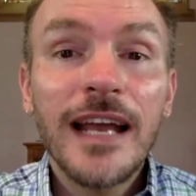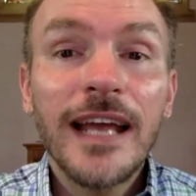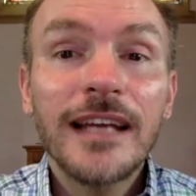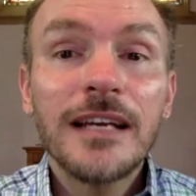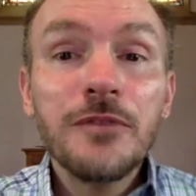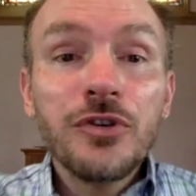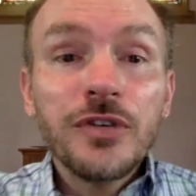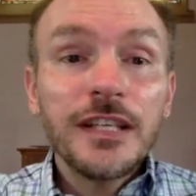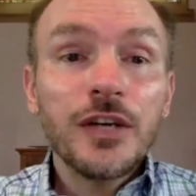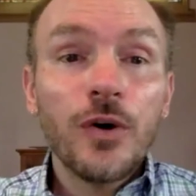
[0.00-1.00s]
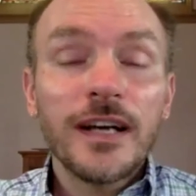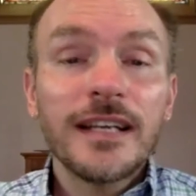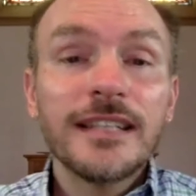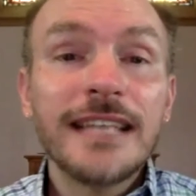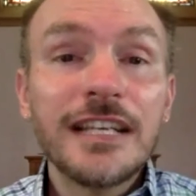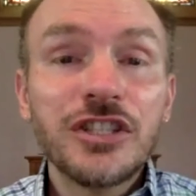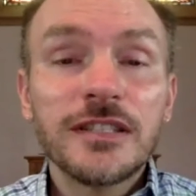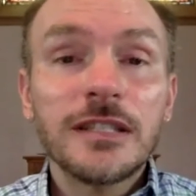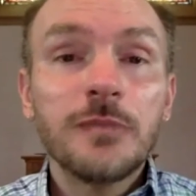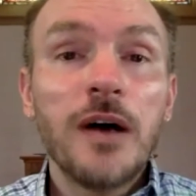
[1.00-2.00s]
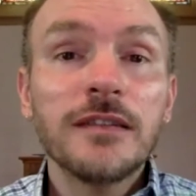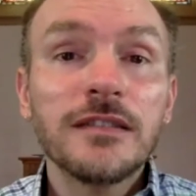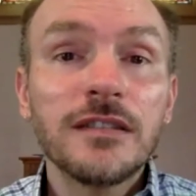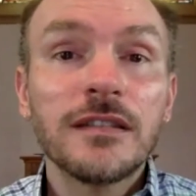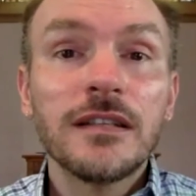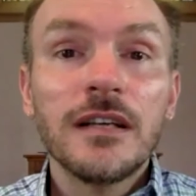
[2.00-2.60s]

a community organization sponsored